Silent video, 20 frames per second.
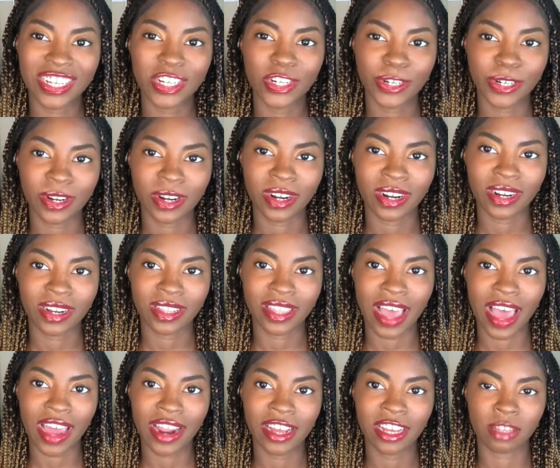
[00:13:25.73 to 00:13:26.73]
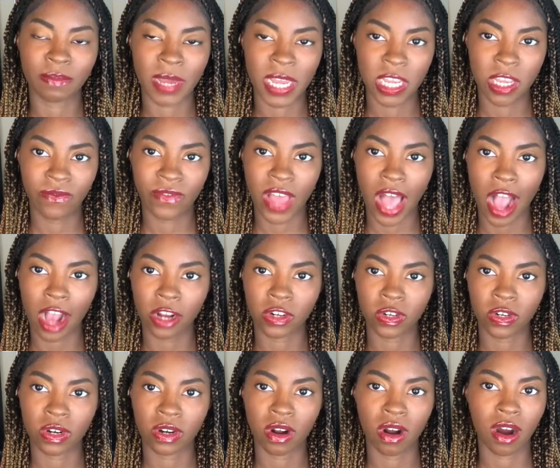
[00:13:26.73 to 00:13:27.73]
sugar that is
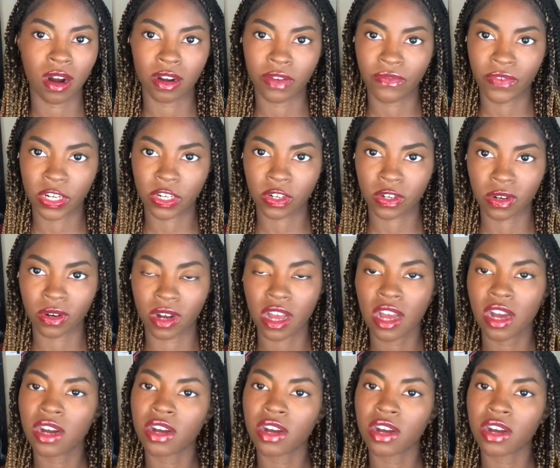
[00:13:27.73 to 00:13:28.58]
manufactured, artificial,